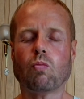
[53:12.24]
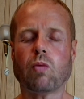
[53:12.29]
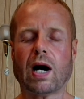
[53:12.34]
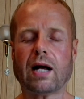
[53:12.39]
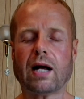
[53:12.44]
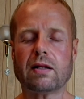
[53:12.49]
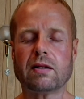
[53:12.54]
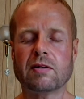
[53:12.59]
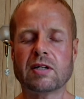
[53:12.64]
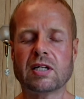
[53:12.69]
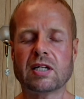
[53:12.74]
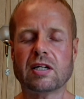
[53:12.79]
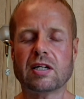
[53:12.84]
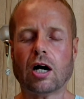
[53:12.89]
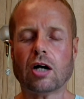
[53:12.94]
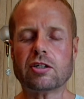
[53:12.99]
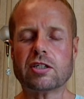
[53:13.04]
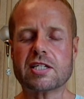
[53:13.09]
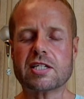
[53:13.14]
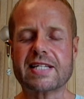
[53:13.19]
well
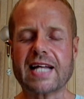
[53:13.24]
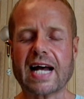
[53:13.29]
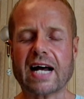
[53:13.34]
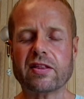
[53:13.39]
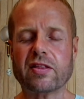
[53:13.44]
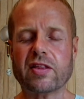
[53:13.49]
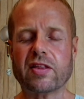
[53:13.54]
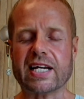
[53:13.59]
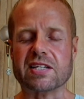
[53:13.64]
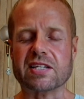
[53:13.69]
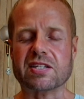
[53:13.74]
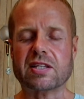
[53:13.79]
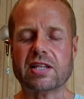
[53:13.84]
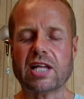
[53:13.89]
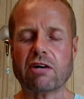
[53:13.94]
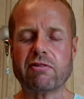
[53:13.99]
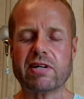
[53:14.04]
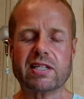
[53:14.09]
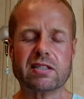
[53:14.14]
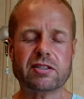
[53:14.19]
understand this
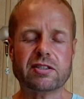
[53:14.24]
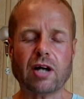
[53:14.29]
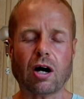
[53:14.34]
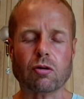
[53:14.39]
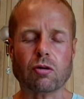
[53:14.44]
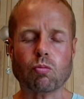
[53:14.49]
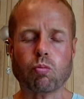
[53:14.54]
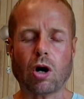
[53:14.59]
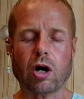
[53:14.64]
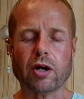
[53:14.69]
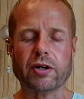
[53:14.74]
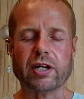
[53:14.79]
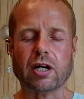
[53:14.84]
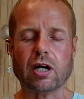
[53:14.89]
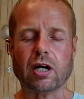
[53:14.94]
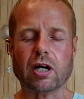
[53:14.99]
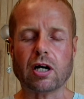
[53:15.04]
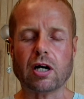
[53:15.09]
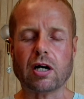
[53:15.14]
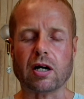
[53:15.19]
there is not one
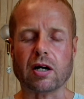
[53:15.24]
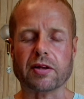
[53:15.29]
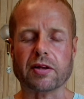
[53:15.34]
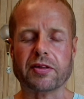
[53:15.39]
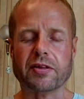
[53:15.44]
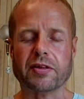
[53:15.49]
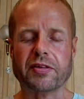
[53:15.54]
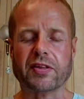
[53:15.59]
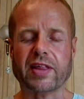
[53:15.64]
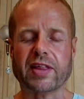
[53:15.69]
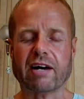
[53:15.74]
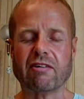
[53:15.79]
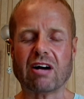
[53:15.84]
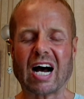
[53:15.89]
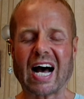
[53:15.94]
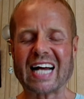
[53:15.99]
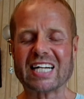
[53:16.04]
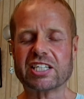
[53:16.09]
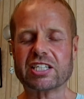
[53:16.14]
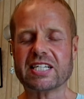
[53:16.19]
earth there are
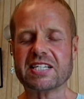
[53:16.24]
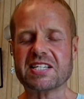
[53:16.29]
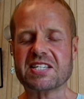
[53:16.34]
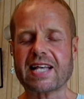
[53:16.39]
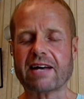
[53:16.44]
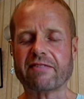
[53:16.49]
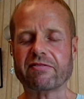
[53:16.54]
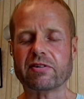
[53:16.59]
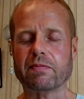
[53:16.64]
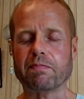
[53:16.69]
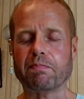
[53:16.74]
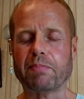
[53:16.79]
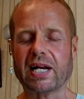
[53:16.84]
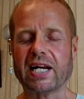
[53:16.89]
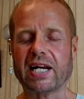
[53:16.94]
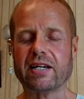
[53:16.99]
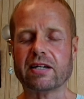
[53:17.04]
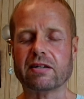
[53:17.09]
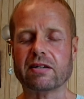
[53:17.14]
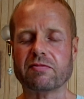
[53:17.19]
actually 7
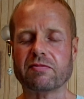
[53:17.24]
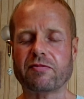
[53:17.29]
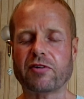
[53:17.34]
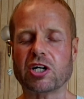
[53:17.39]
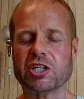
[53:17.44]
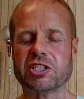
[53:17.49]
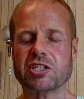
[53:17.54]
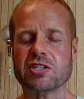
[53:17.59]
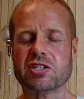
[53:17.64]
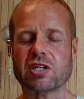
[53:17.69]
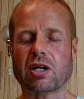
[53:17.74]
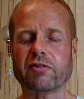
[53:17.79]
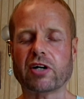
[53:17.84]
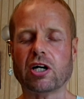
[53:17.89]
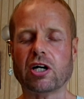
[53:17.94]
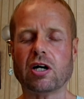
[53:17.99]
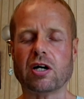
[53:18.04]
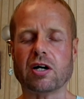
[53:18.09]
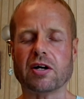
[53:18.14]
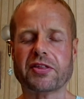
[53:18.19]
billion versions of
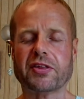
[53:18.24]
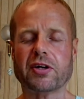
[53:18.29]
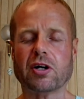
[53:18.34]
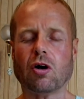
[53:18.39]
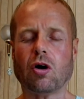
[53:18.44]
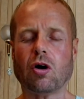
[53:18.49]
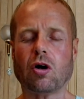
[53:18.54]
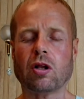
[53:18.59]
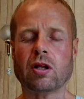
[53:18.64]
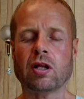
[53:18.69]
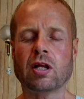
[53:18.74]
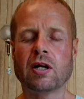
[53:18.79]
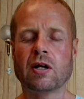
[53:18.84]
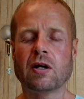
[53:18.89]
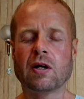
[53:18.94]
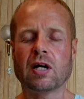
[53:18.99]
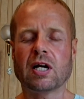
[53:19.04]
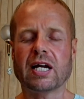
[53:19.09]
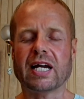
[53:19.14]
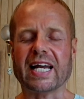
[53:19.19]
earth all
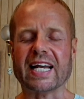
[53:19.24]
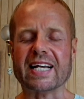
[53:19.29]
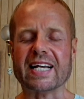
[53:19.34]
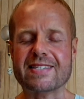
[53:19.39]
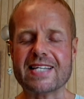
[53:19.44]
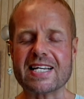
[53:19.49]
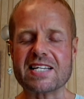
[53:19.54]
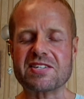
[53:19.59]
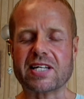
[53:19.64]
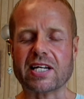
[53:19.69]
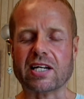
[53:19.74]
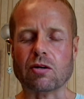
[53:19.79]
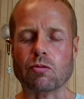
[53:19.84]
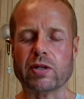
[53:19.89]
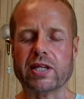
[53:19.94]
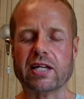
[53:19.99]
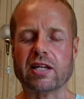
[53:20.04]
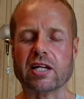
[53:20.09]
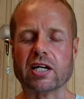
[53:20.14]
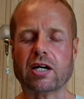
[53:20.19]
existing
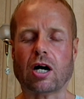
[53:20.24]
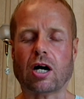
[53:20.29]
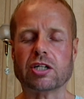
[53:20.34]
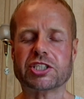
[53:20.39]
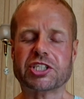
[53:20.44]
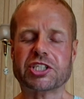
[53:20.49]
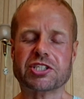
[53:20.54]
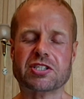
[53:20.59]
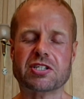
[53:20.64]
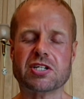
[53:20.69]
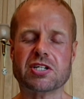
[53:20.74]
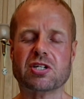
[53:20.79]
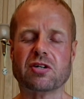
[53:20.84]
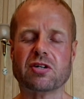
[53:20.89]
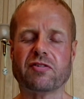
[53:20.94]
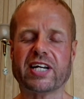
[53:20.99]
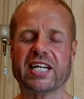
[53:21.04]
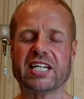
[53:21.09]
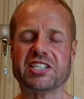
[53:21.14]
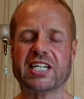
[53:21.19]
within the consciousness
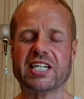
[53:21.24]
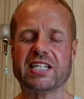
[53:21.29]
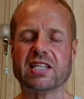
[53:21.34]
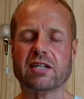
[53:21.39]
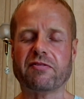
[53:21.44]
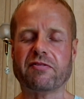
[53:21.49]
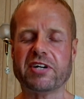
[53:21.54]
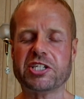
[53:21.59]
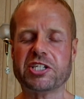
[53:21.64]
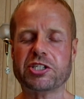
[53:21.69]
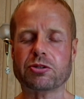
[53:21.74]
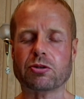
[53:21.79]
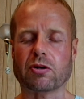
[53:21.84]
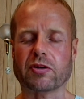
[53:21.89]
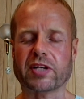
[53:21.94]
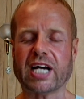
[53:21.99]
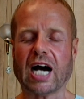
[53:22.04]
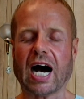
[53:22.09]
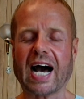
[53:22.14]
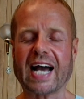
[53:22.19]
of each
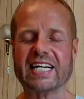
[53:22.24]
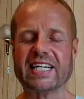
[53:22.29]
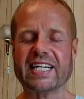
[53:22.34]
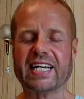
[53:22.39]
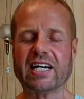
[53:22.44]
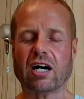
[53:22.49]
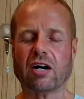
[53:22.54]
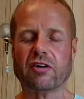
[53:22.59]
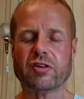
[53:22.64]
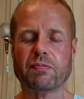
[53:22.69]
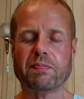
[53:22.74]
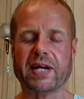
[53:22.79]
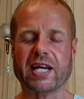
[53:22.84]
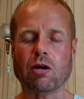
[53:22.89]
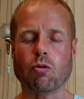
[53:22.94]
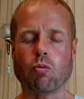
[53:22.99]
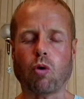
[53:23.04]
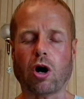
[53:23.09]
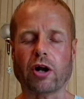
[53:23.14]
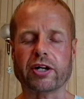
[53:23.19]
individual the idea of there
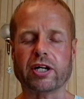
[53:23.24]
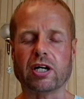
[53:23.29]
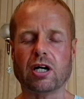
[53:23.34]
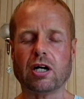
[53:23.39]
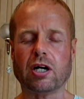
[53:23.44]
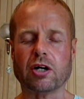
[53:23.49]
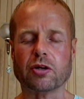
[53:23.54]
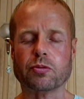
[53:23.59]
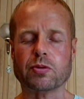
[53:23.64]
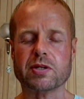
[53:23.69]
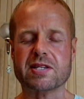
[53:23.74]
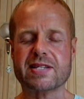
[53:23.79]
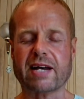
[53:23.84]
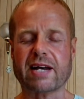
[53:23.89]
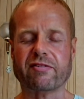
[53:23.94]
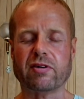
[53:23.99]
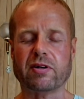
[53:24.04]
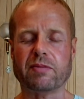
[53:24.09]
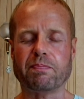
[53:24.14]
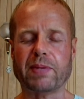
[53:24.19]
being one earth with
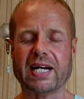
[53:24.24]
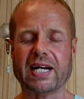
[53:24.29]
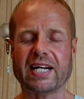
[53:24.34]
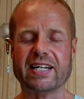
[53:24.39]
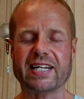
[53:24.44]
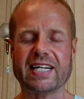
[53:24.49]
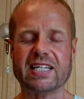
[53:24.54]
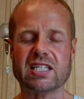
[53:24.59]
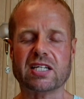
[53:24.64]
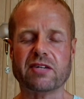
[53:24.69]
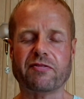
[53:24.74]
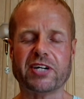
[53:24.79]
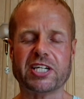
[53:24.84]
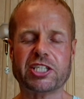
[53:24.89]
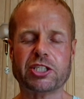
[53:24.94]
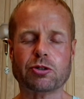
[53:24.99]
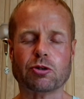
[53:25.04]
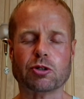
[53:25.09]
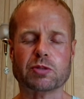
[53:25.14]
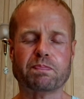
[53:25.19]
7 billion
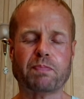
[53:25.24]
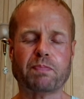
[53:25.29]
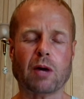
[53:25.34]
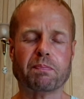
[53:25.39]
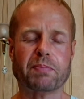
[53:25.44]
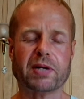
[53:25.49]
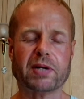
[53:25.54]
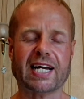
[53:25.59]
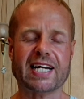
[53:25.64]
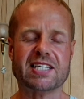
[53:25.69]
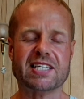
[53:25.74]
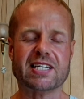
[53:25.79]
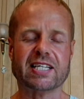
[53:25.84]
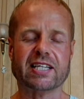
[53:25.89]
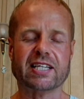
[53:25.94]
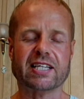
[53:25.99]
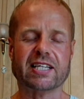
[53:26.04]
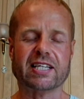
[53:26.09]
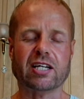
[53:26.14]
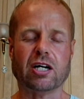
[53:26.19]
individuals
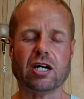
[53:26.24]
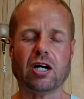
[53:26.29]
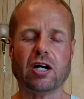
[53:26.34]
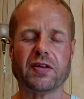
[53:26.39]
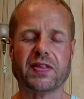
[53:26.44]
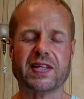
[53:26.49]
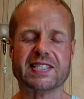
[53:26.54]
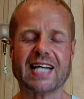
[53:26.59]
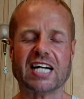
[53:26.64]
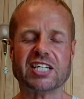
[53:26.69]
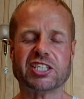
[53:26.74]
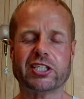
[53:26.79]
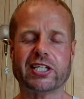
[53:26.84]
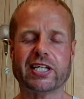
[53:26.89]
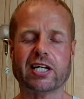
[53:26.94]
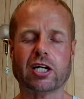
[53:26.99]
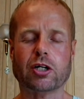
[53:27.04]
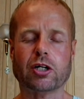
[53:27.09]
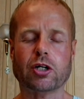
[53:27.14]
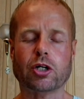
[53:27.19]
populating the earth is actually
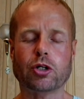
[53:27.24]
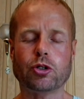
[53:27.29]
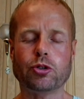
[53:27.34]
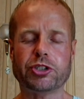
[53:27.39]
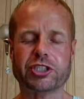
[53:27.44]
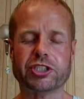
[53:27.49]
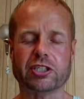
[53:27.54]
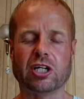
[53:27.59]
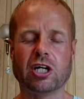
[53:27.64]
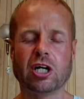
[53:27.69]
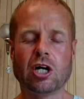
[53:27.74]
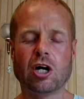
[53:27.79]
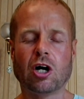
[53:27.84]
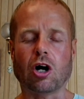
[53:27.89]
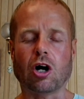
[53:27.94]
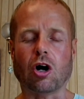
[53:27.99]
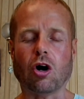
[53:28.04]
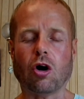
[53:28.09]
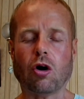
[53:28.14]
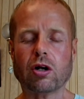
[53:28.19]
an illusion
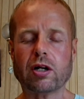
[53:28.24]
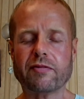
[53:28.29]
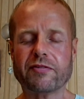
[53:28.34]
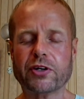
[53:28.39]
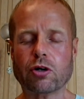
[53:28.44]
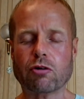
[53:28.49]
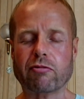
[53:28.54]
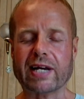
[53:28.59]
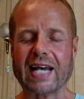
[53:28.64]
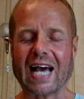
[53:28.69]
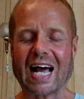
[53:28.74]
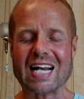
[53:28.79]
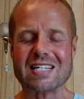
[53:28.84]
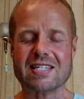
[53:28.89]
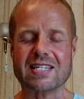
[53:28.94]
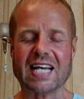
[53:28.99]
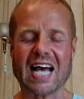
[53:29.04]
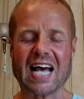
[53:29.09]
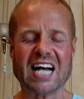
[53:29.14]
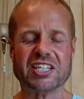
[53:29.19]
all of your
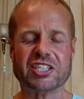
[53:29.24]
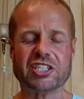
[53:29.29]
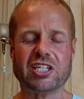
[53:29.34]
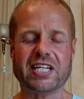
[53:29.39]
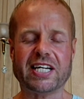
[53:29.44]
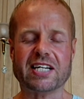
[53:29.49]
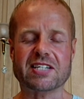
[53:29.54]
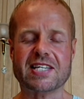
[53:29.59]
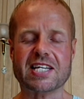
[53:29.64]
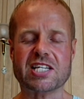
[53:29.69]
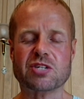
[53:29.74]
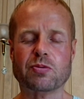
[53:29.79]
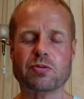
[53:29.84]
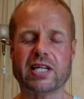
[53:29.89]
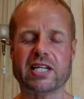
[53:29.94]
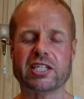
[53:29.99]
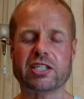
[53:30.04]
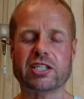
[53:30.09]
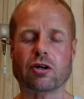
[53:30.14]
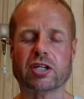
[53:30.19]
reality actually exists
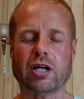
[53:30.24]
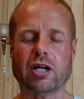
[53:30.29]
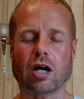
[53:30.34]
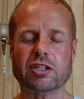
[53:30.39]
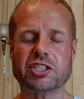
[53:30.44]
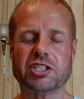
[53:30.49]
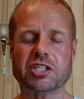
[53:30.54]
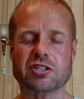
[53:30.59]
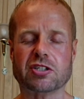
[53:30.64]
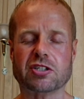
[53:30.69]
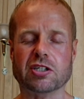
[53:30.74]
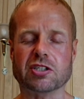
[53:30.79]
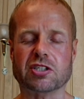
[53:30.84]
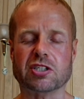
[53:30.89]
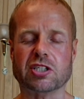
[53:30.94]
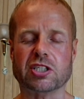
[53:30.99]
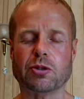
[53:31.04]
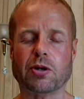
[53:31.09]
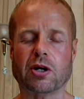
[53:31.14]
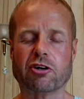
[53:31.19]
within your
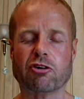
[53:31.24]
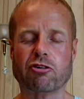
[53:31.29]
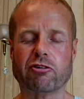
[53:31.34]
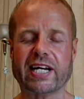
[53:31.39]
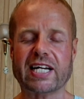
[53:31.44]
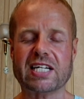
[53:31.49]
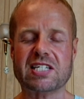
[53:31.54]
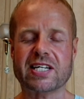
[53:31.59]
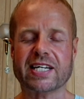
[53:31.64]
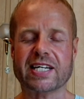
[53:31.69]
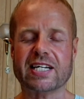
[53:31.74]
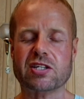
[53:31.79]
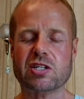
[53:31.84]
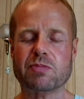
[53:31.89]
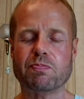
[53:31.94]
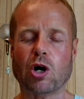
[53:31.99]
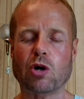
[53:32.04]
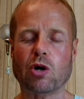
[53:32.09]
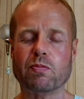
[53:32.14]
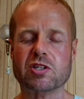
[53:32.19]
consciousness and you are creating
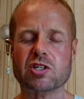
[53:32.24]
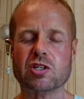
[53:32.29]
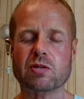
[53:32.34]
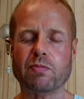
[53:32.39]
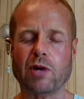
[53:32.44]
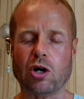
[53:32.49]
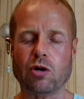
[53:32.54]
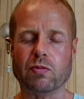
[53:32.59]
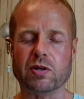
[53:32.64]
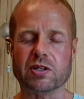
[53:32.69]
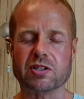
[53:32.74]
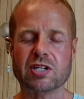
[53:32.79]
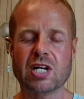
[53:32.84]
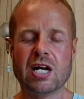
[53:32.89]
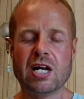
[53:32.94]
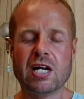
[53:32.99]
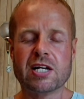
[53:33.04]
its moment to moment.